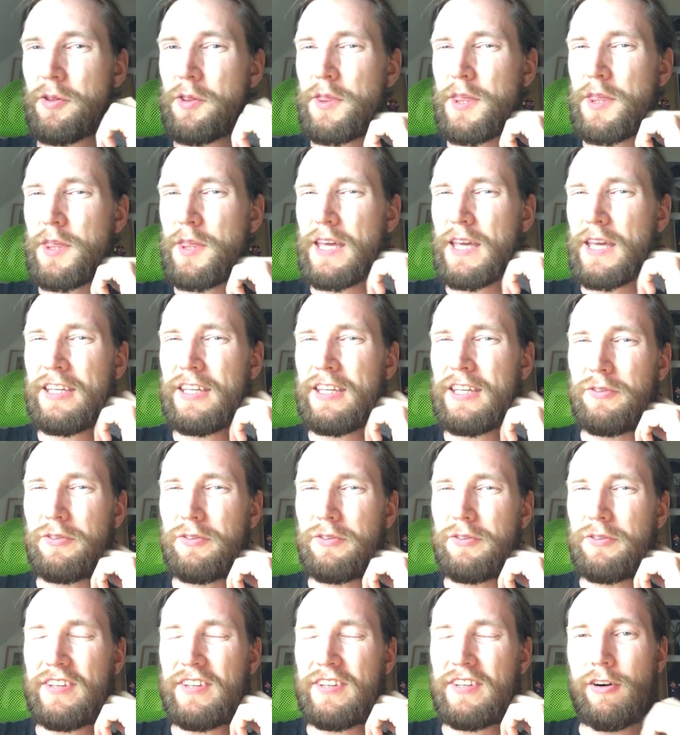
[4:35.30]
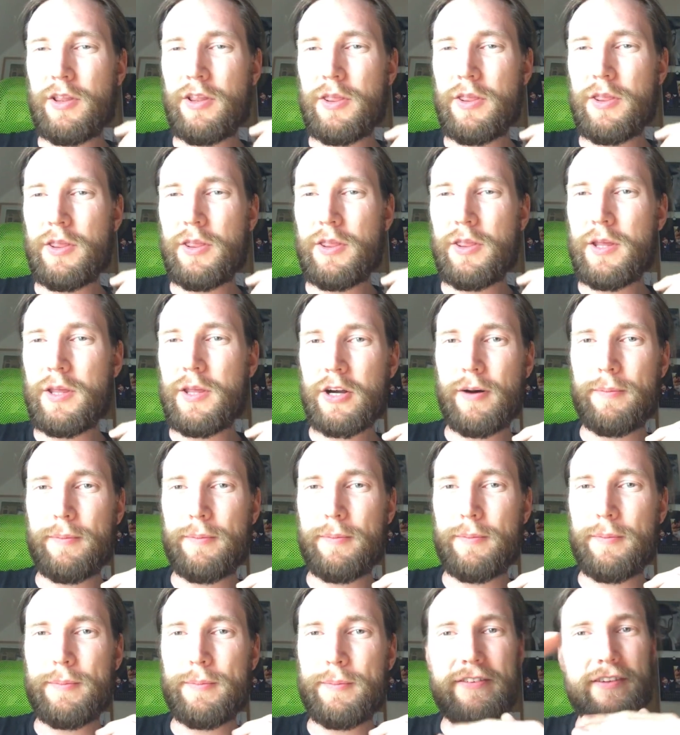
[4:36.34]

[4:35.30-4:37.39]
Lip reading: don't think you see all the comments.